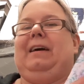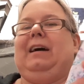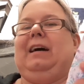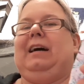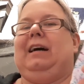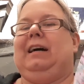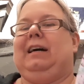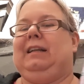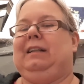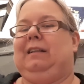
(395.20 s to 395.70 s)

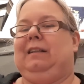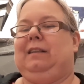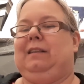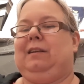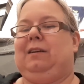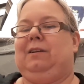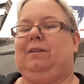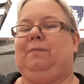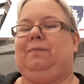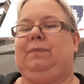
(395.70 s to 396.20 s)
And
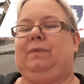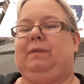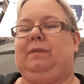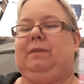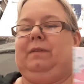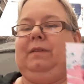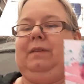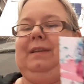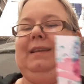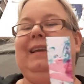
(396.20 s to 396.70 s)

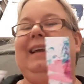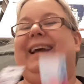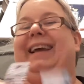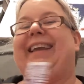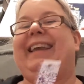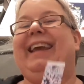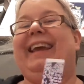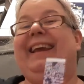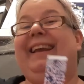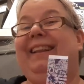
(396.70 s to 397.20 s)

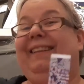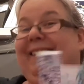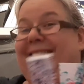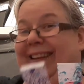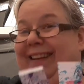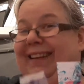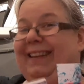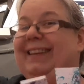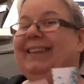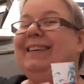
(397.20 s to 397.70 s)
again,
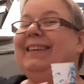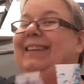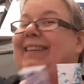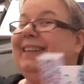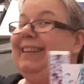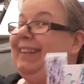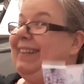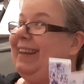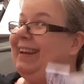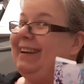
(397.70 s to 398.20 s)

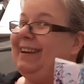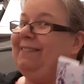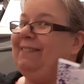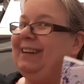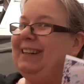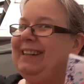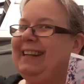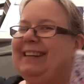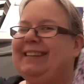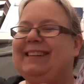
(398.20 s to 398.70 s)
the
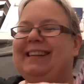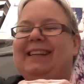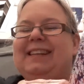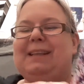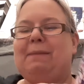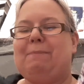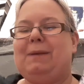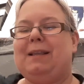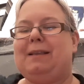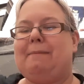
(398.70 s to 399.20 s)
31 days of
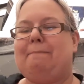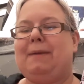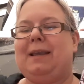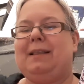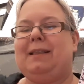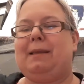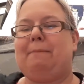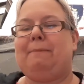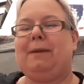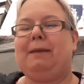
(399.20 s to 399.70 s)
Easy Peasy
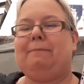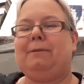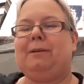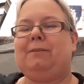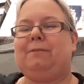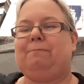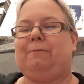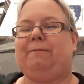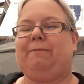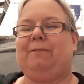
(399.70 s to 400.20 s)
Painty
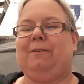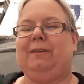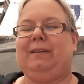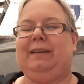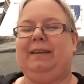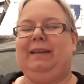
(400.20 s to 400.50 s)
Papers, we've got